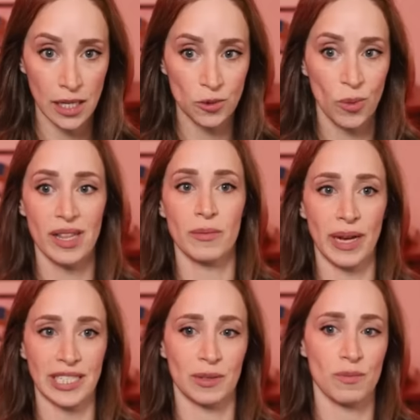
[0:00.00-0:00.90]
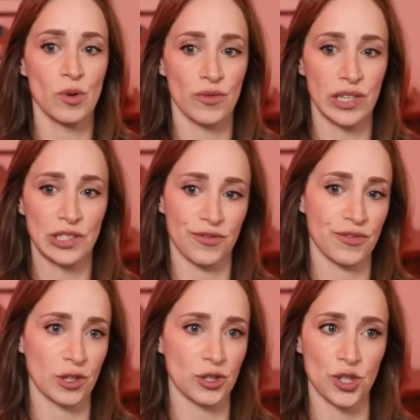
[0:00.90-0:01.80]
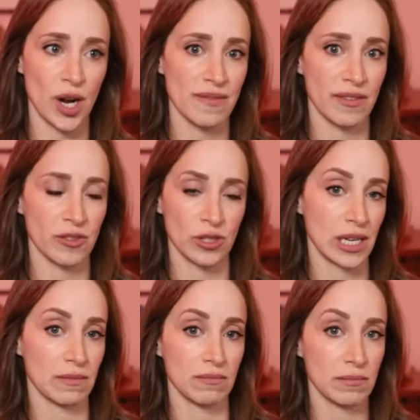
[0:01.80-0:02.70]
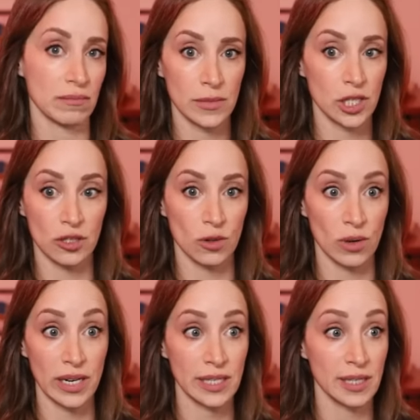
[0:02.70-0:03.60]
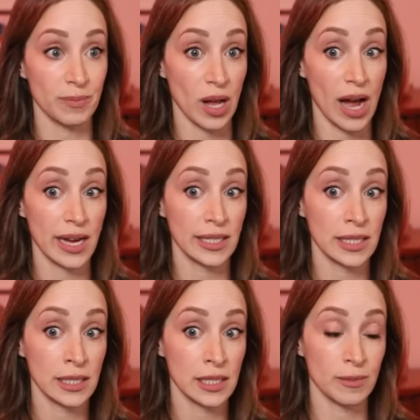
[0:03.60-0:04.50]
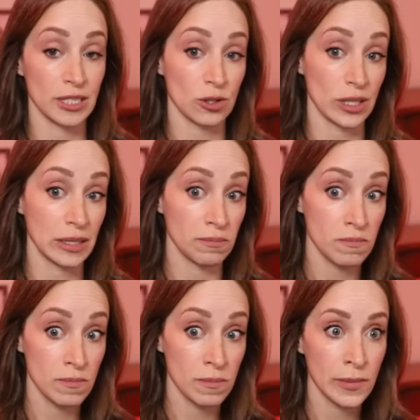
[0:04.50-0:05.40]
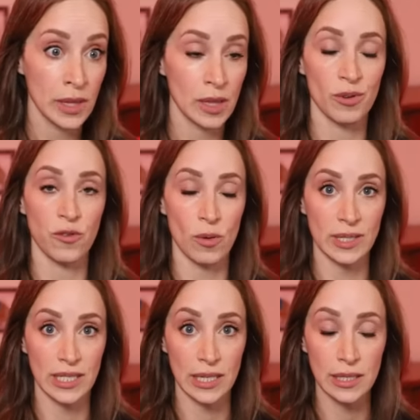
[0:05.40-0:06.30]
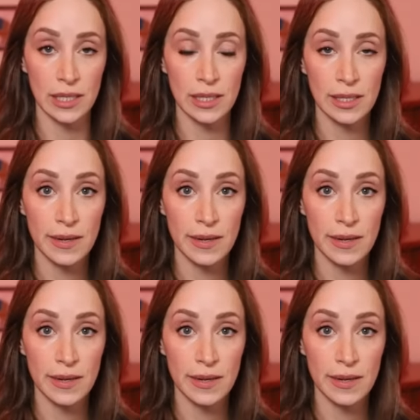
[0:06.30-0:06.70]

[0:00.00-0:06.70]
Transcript: That's one of the best movies for sure I've ever seen. The story, the plot, the mystery, the performances.